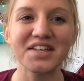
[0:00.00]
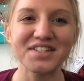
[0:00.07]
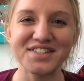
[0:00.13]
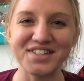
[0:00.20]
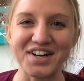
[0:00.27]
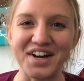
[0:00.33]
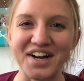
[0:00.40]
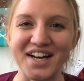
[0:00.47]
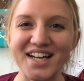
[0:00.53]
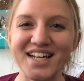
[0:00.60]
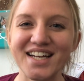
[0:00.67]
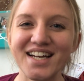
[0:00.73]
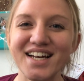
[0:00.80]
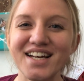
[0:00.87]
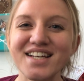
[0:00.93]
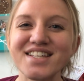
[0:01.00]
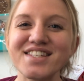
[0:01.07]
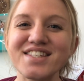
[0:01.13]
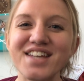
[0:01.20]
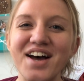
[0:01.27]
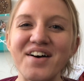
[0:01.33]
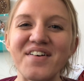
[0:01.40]
Sorry.
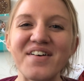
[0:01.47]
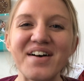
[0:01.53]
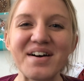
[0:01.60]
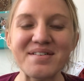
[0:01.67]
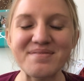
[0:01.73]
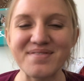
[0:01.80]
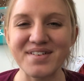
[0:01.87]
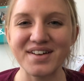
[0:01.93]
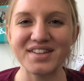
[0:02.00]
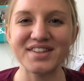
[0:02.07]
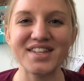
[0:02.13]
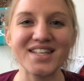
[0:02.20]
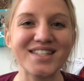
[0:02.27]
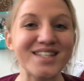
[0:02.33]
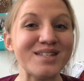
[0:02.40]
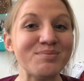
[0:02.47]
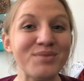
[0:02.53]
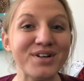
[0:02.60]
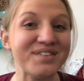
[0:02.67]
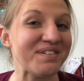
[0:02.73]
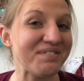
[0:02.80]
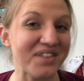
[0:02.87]
So, this is
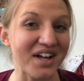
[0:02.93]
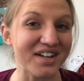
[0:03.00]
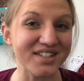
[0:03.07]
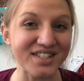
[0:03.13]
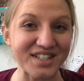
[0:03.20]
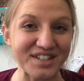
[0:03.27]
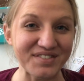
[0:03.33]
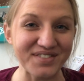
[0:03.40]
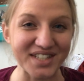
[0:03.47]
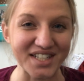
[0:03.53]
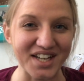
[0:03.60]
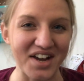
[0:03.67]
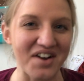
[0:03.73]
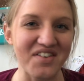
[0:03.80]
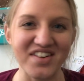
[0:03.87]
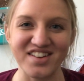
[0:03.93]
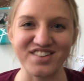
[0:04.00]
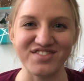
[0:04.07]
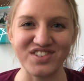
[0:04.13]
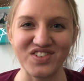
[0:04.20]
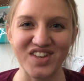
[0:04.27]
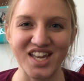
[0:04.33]
more of a vlog style video,
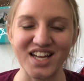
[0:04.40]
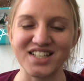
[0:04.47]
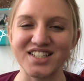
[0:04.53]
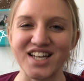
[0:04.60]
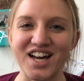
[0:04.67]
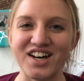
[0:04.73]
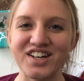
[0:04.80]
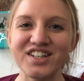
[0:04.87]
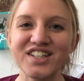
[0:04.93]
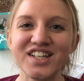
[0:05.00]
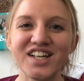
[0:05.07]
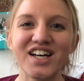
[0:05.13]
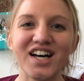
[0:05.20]
if you can't tell.